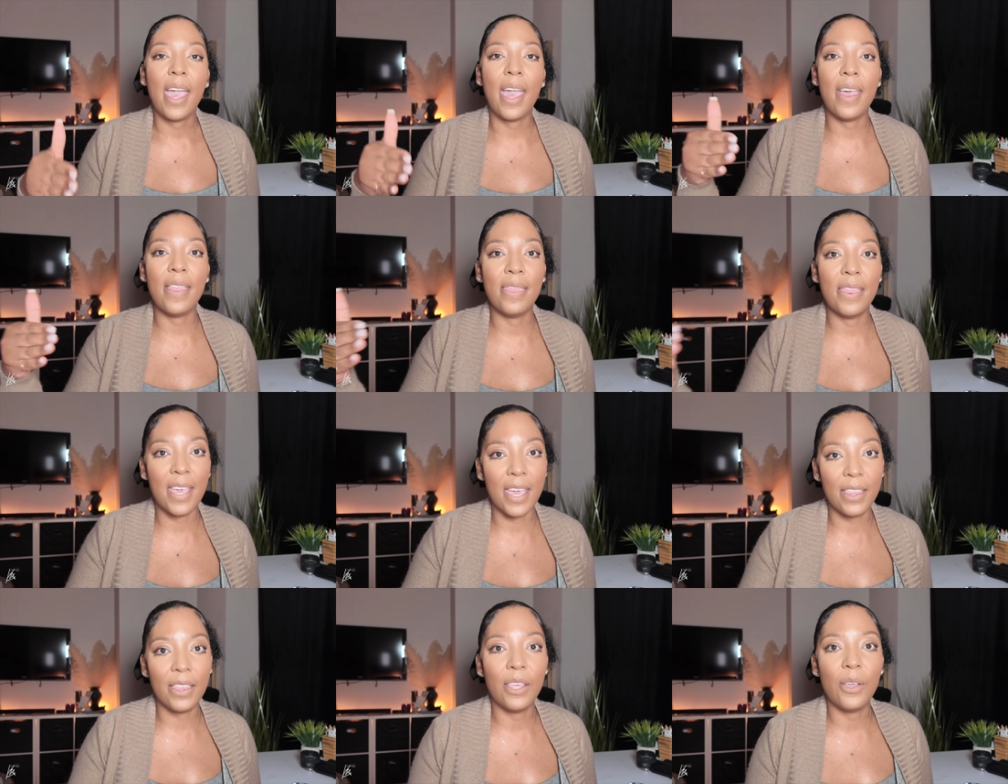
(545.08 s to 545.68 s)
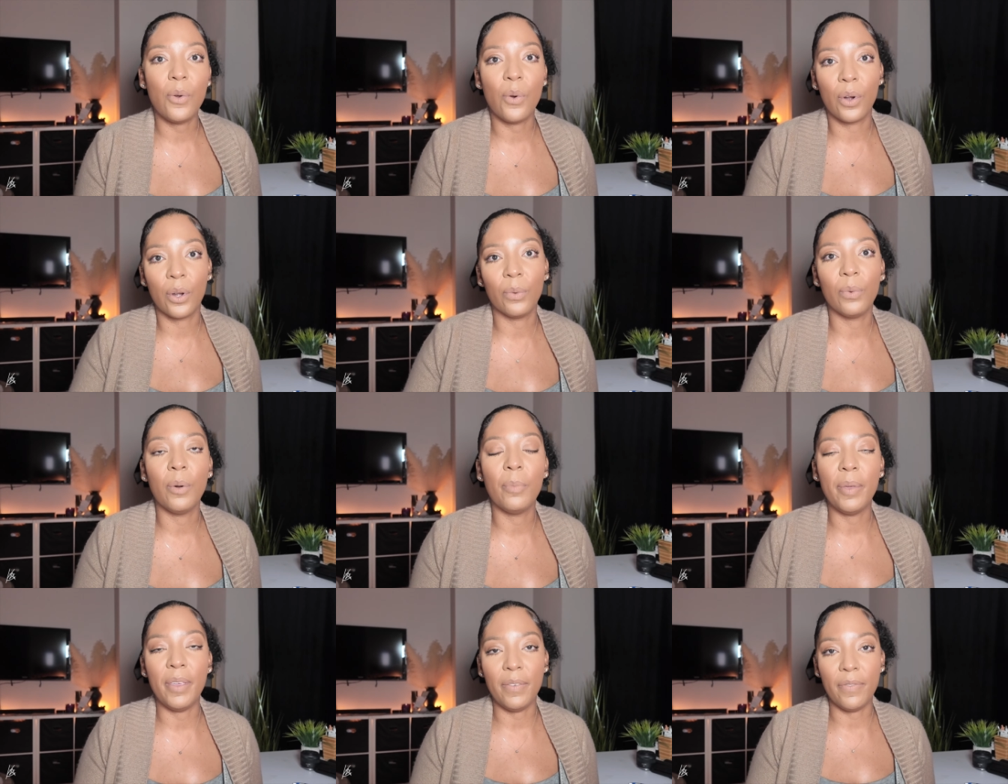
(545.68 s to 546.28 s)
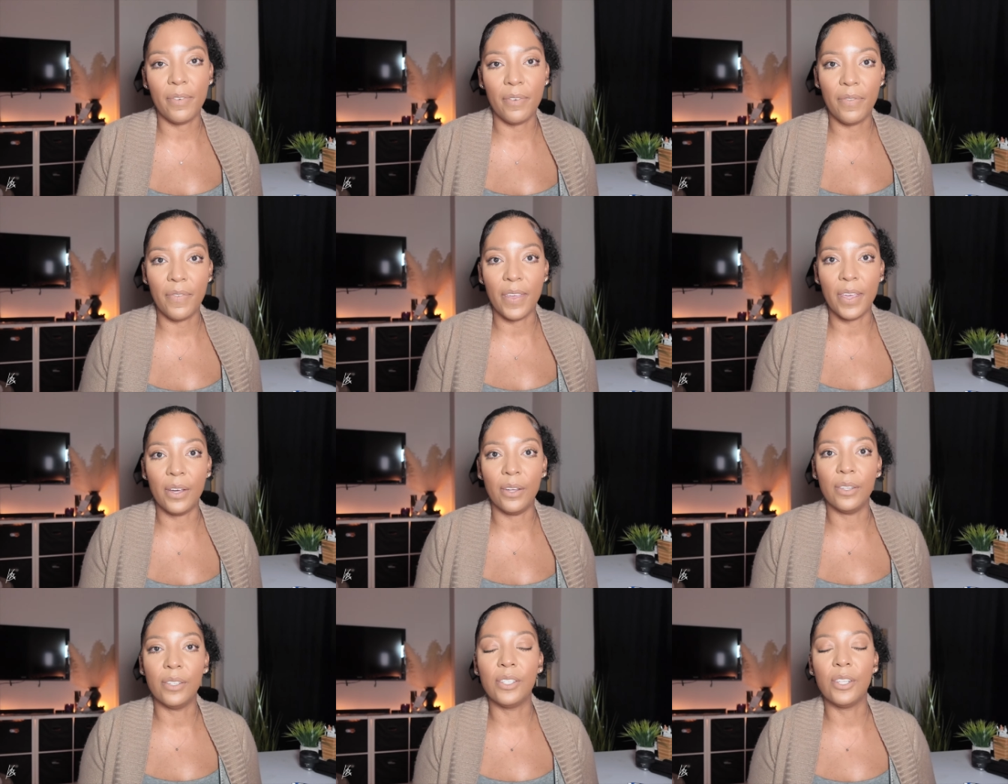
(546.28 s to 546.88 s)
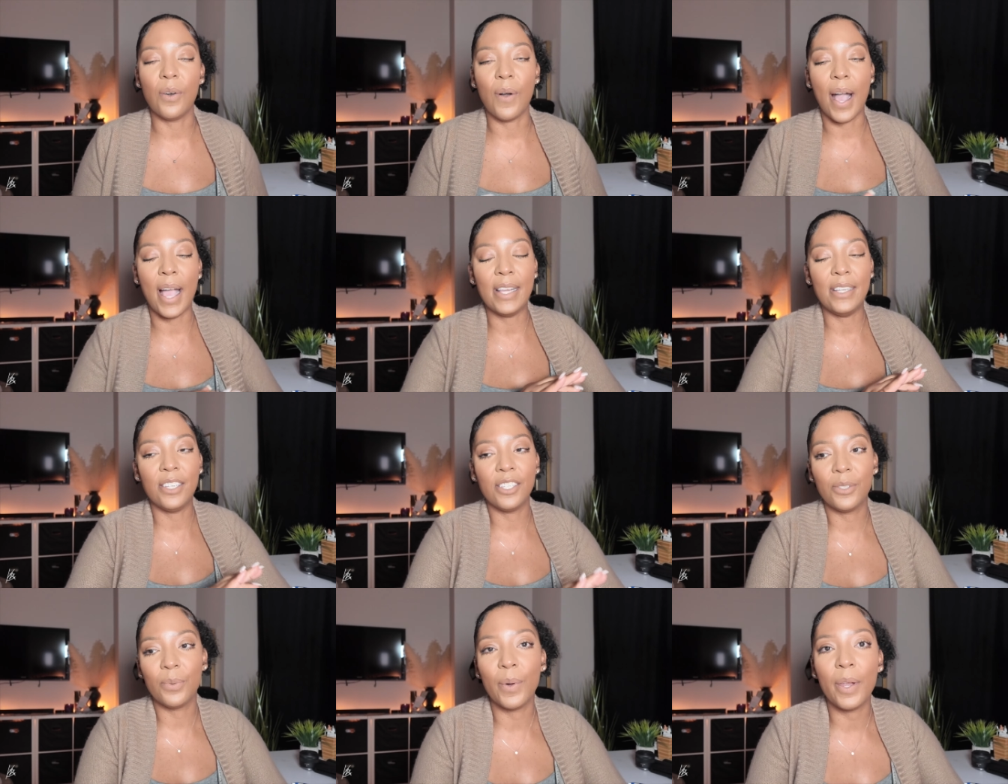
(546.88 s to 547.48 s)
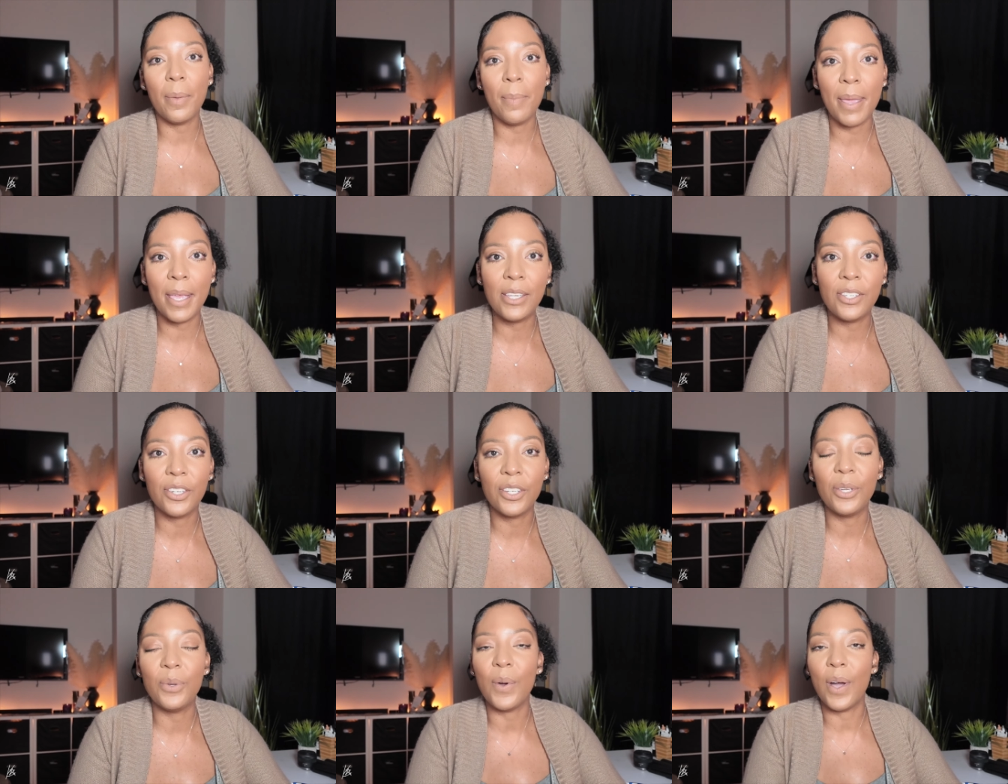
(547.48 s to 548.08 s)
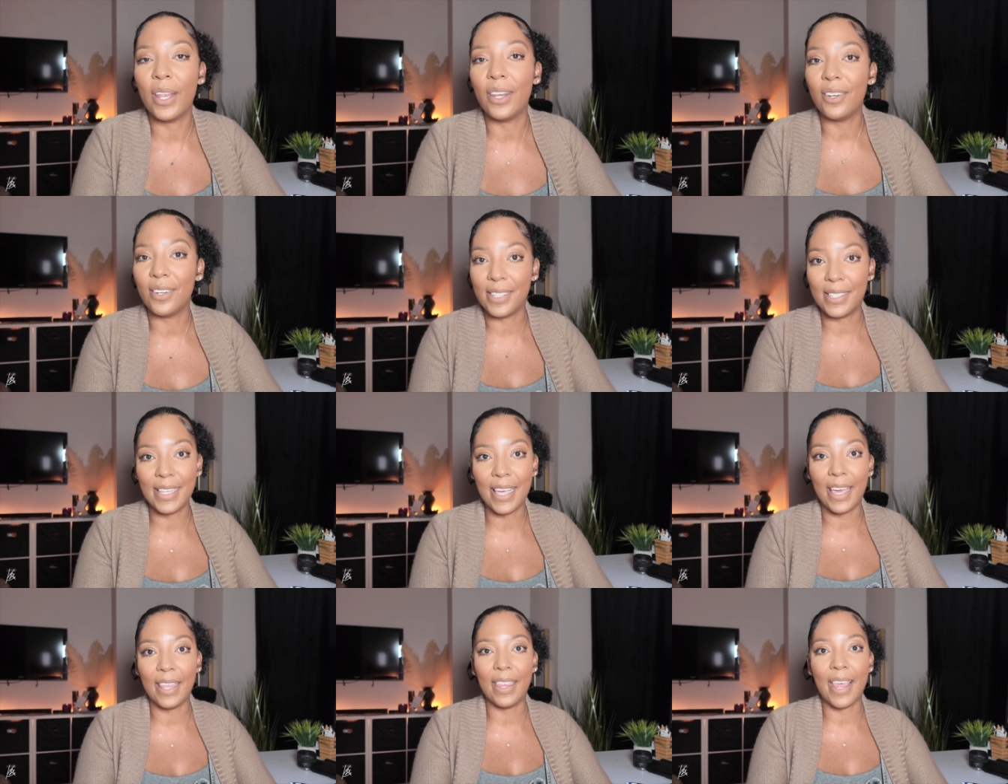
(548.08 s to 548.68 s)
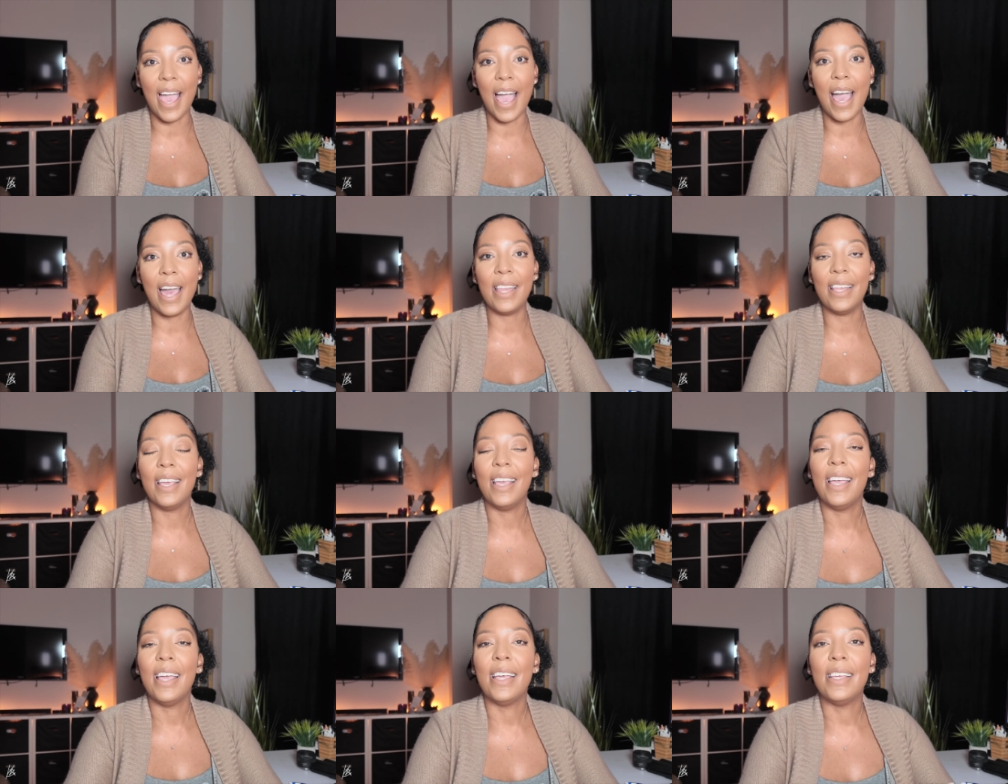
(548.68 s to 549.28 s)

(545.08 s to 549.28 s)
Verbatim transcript: and then the order will be fulfilled. So I just wanna make sure you understand that.